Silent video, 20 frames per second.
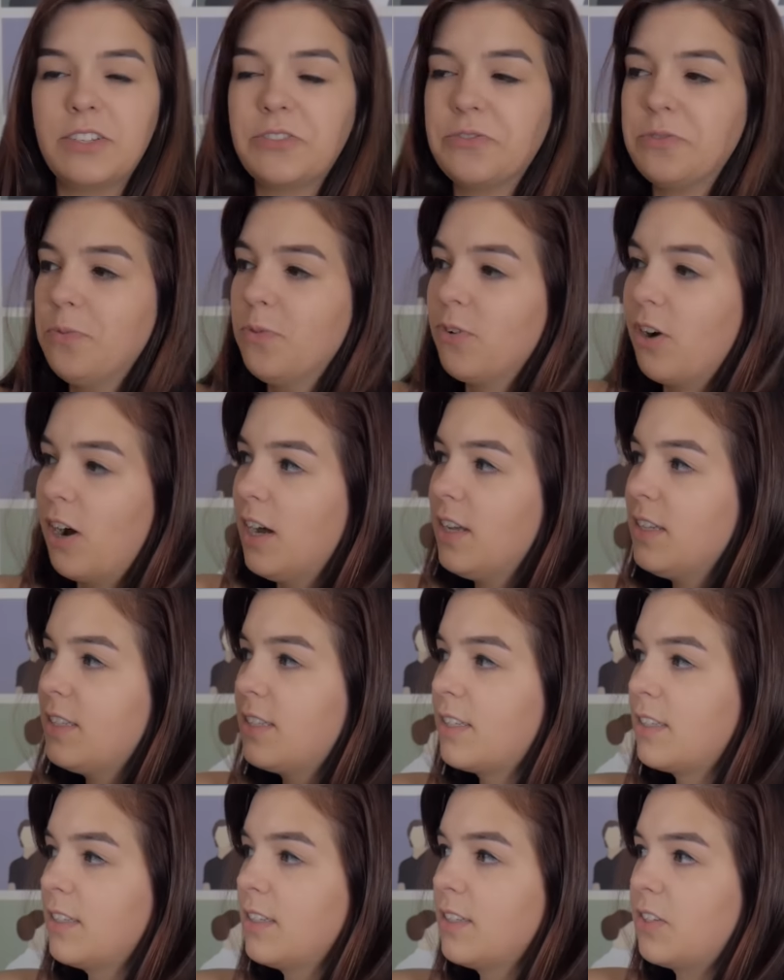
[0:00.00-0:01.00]
this from
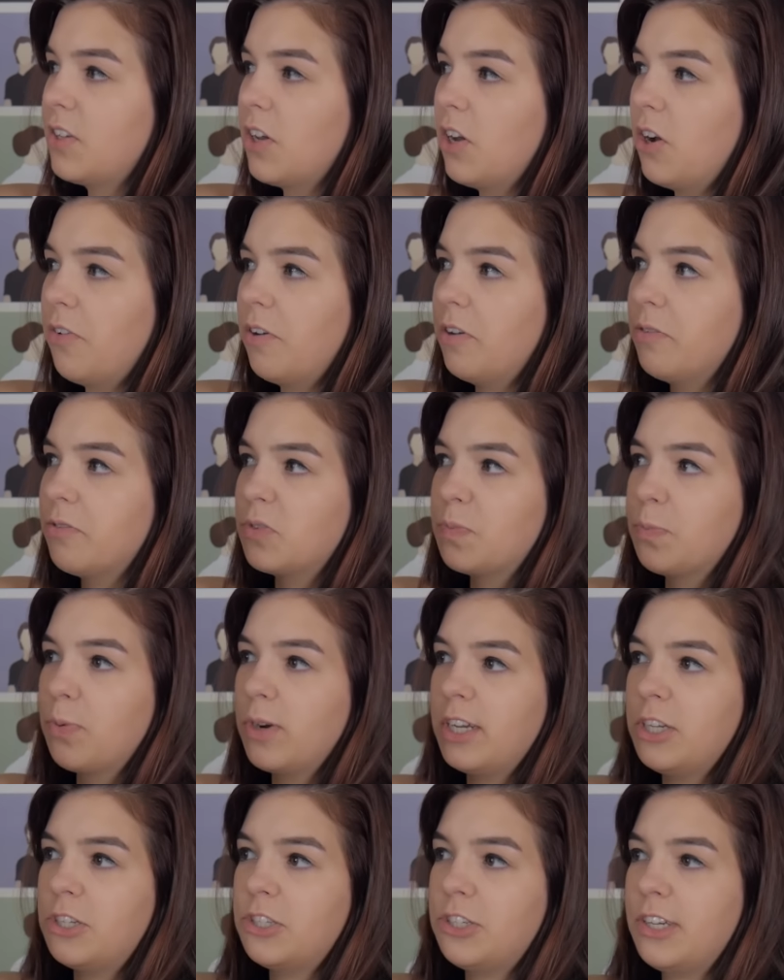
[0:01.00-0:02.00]
Ross so it was
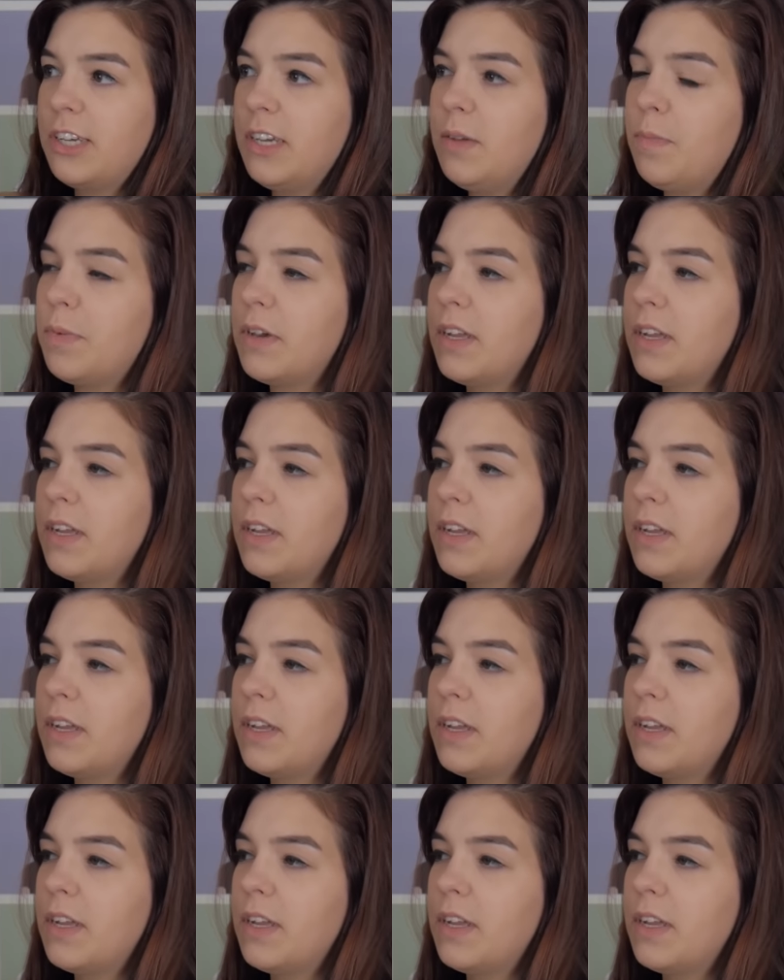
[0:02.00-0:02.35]
pretty cheap.